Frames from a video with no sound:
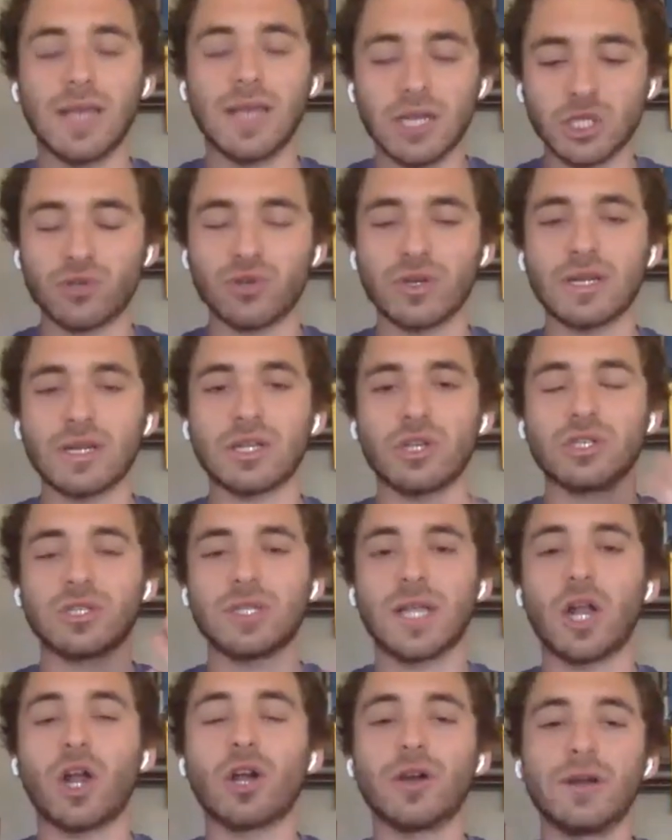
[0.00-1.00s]

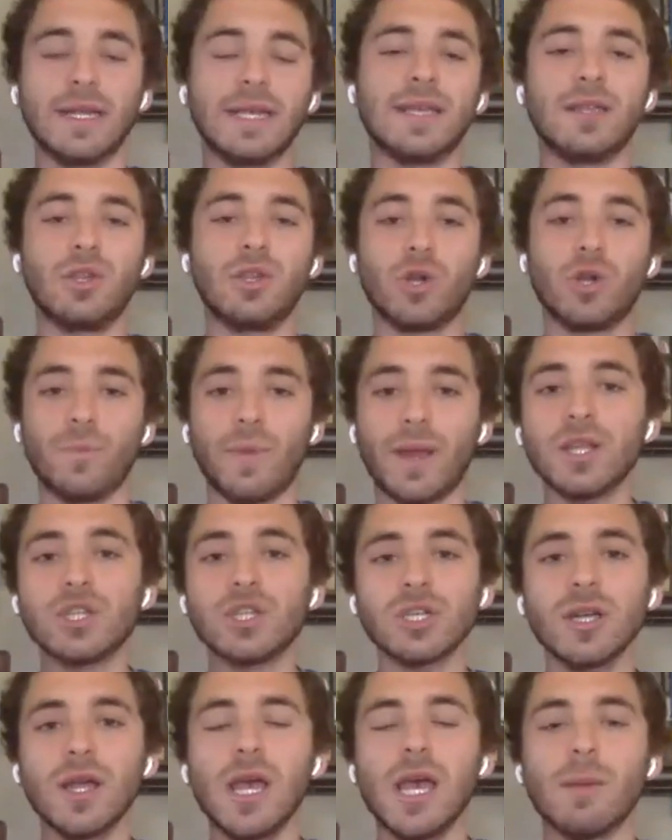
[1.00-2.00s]
extracurriculars that are in your
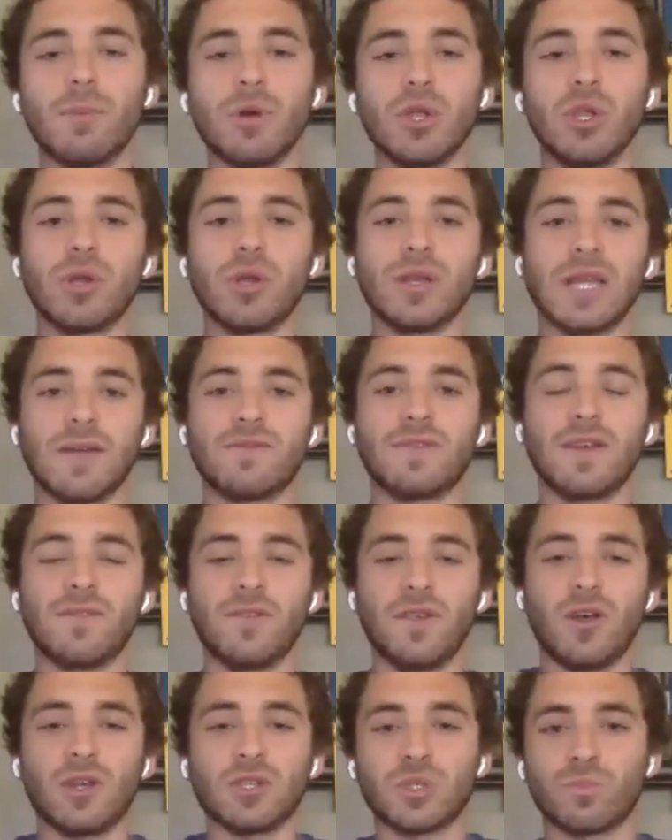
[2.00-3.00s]
major, but you can
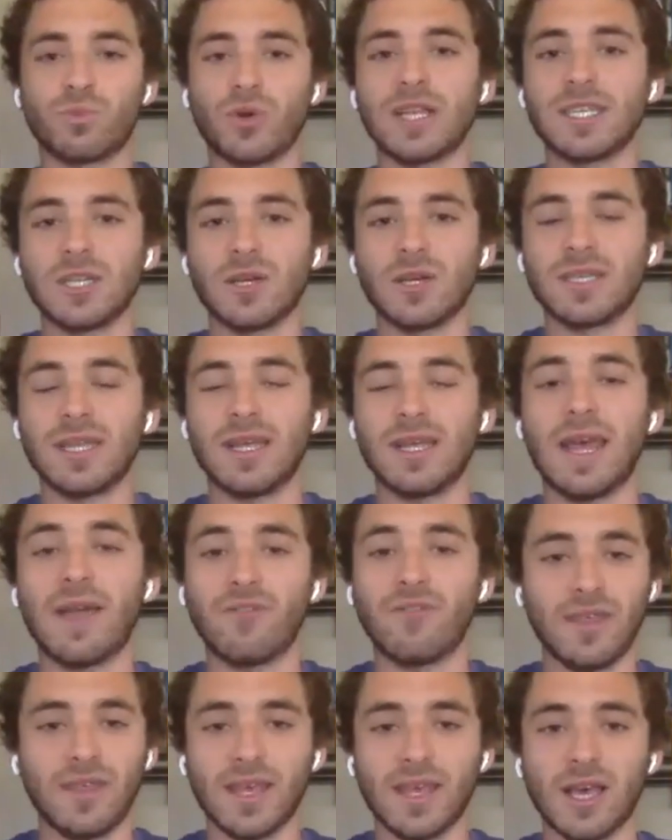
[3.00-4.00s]
definitely also branch out to
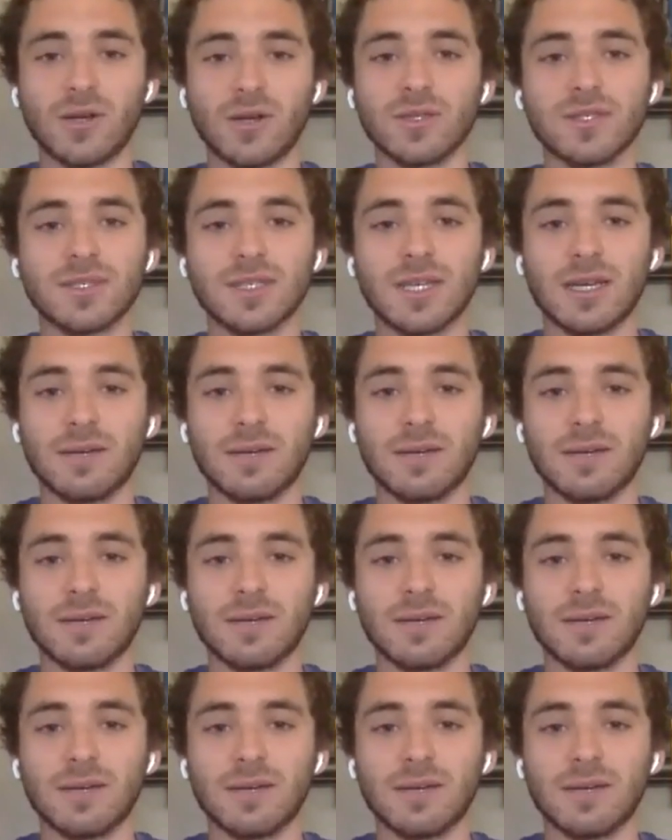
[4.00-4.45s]
everything else.